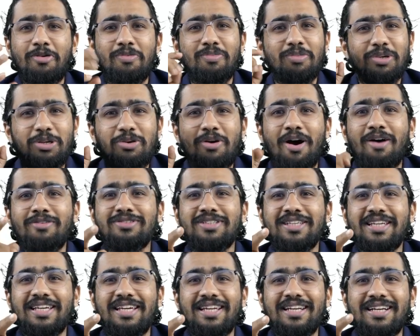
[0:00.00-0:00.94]
You have
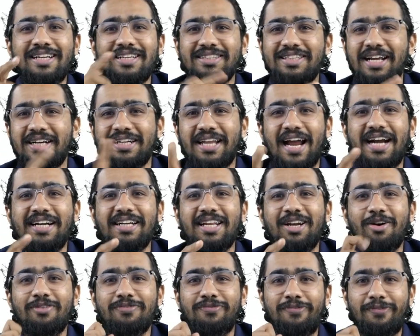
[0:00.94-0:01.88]
seen the
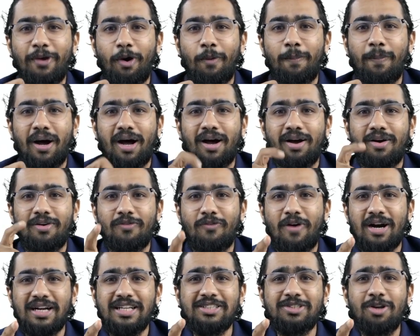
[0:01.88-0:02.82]
title of DOPA.
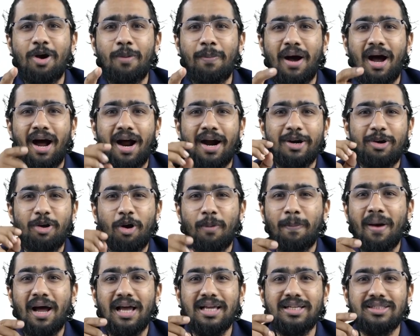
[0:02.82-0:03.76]
What is DOPA?
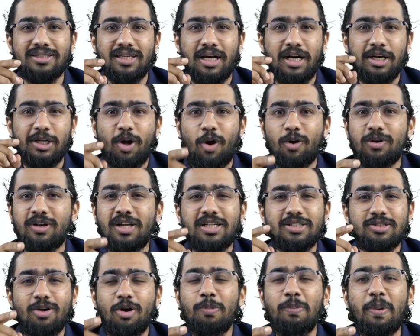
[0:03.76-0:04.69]
DOPA is
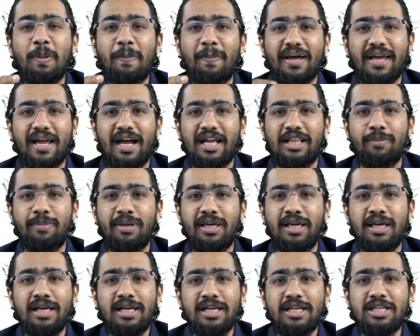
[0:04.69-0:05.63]
Doctors on Prep
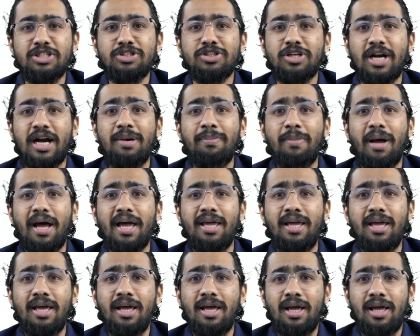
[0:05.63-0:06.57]
Academy, is run
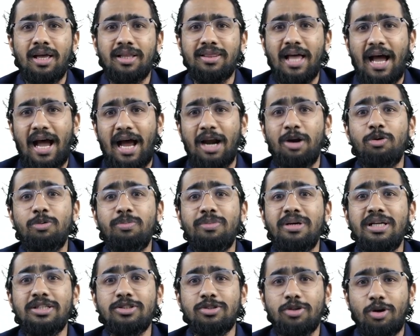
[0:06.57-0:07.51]
by the
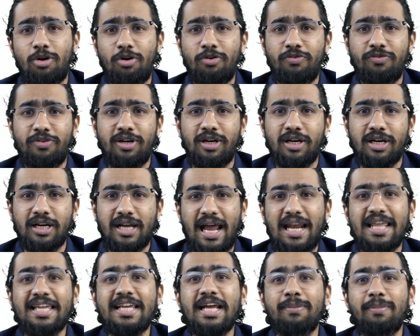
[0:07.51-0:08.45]
alumni of
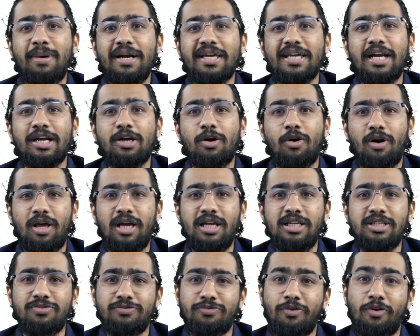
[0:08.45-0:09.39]
Calicut Medical
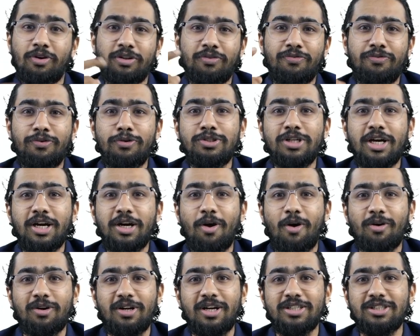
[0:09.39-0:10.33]
College for the future
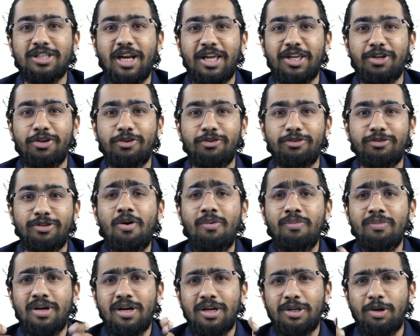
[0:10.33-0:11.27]
doctors like you.
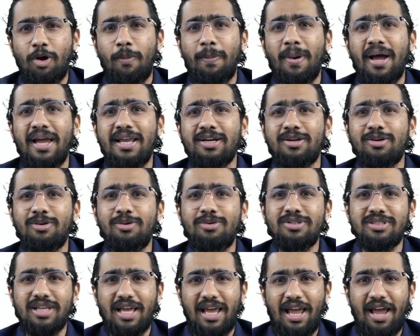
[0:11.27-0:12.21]
DOPA
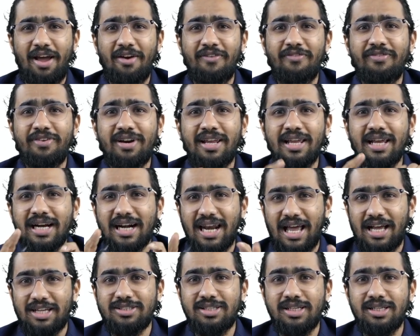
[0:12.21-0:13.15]
includes every
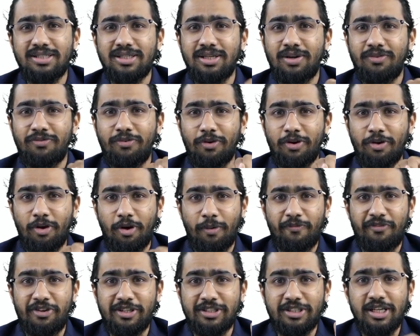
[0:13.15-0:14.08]
classes for your
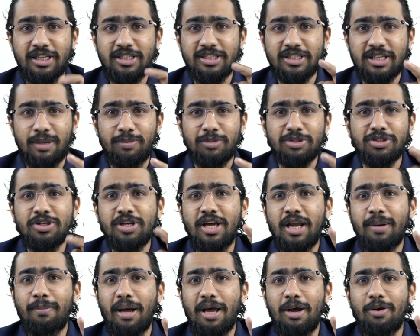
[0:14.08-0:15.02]
physics, chemistry
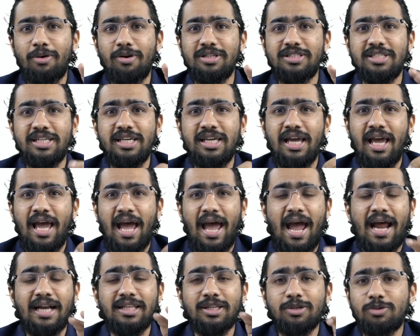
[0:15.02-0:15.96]
and biology,
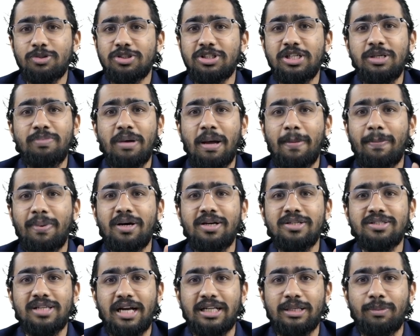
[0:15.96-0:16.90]
and the question
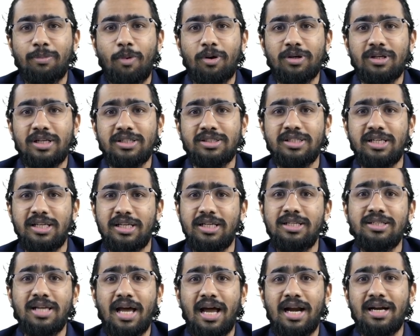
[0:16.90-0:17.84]
papers and the mock test
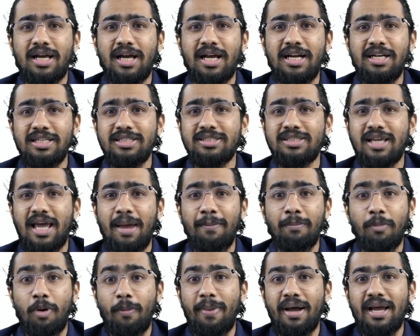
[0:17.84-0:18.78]
series, and it is a
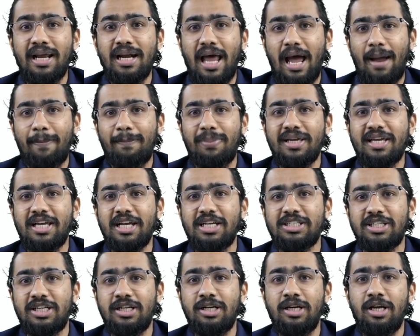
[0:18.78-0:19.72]
mobile
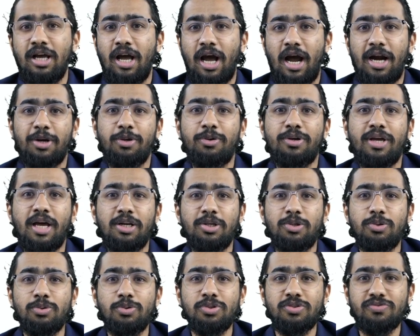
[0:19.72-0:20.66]
application and you can
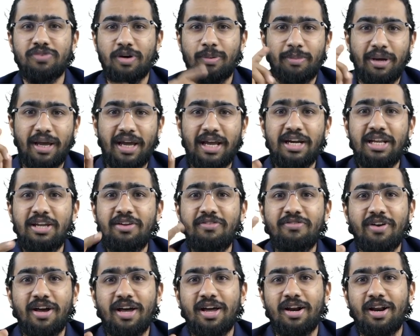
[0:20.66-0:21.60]
use from
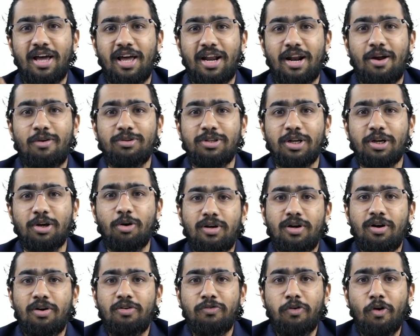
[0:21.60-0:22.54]
anywhere around the
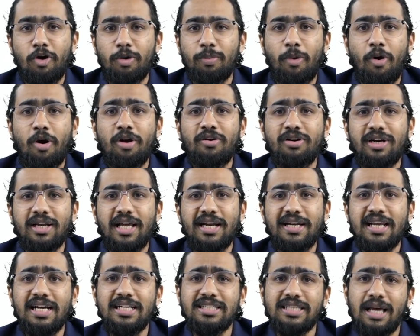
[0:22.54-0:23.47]
globe. For more
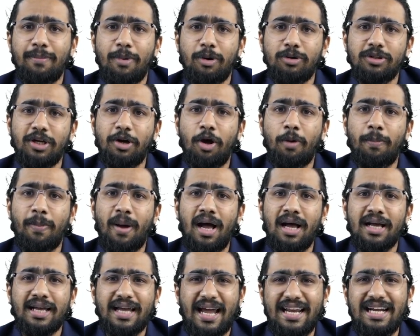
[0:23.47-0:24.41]
details about the
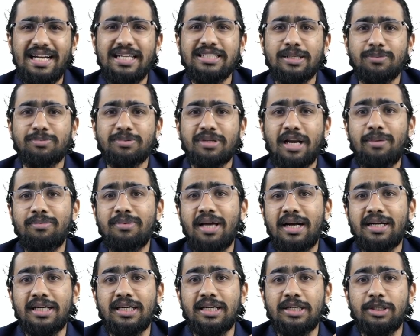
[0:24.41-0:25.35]
DOPA, kindly subscribe
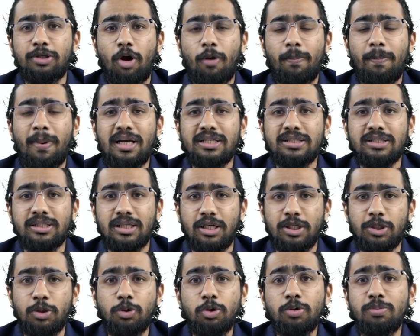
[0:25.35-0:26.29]
that DOPA's
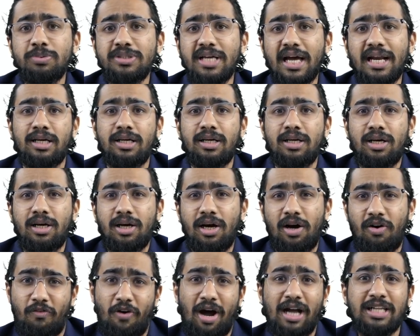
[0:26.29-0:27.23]
YouTube channel.
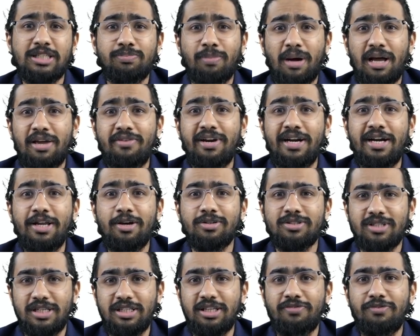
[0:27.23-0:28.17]
Watch my
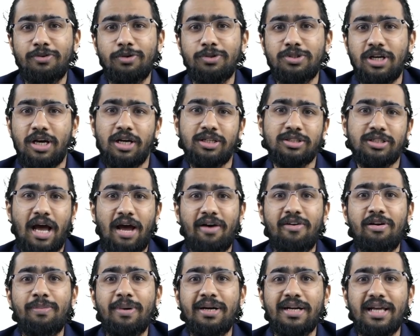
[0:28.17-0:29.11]
videos in the futures. I
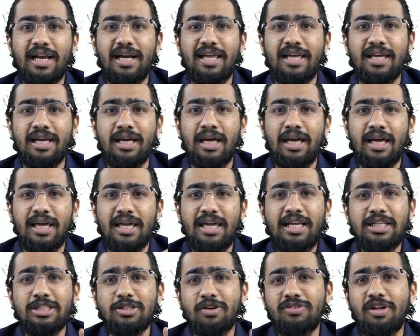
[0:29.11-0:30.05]
will be telling
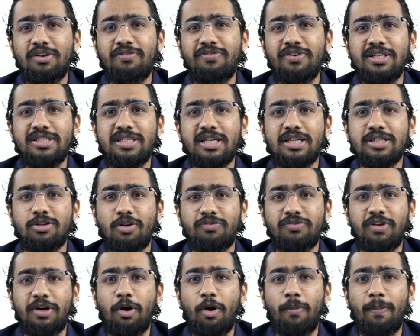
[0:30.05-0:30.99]
each of the features of
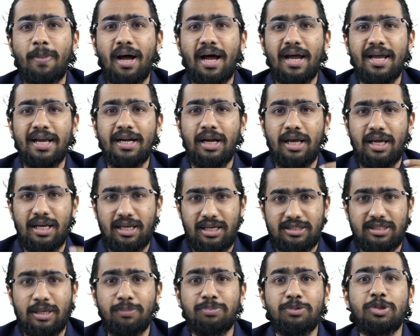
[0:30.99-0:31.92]
the DOPA in
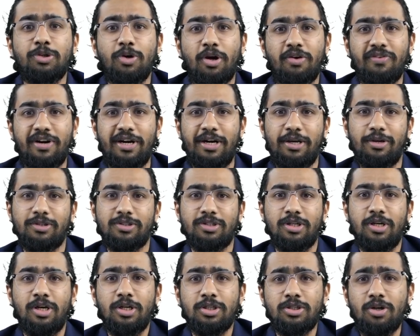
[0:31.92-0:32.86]
subsequent
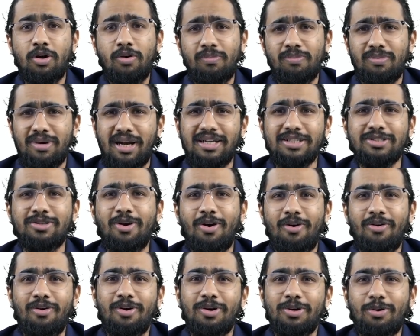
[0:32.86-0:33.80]
videos. So let's
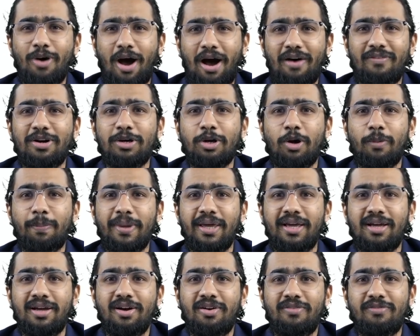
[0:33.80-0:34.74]
go to our
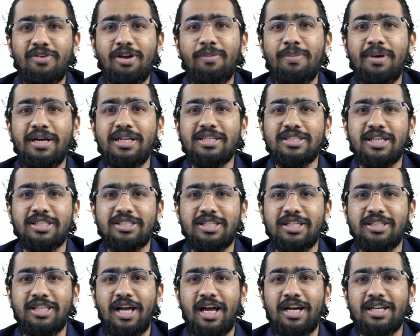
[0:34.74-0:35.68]
topic. We will be
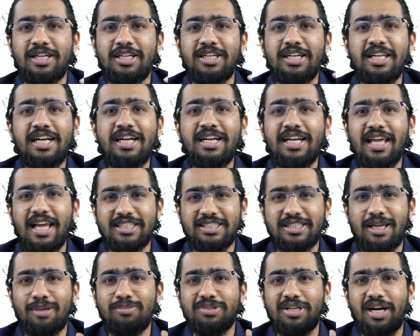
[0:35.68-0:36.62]
discussing that NEET
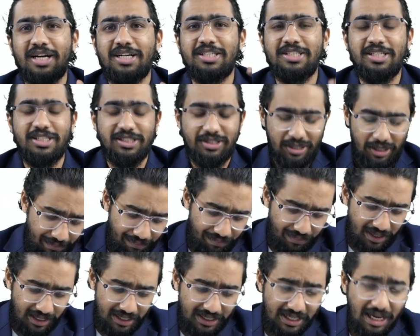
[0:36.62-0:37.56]
exam strategies.
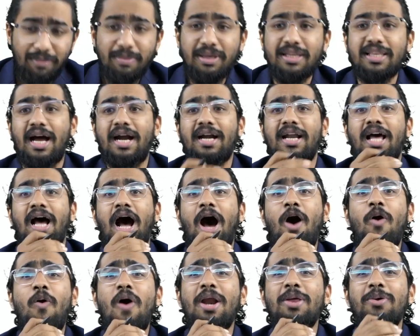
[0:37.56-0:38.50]
Tell me that,
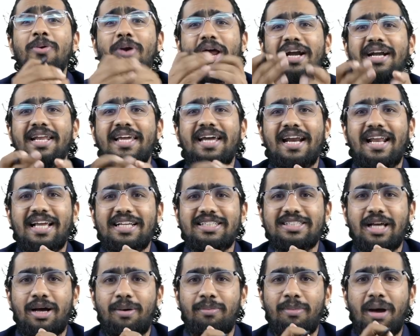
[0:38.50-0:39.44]
how are you writing an
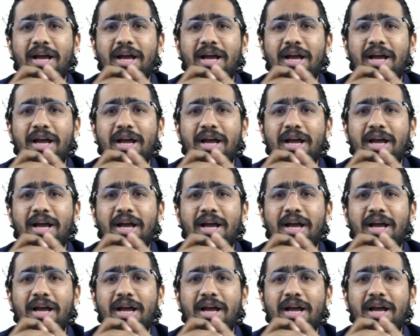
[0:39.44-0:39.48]
exam?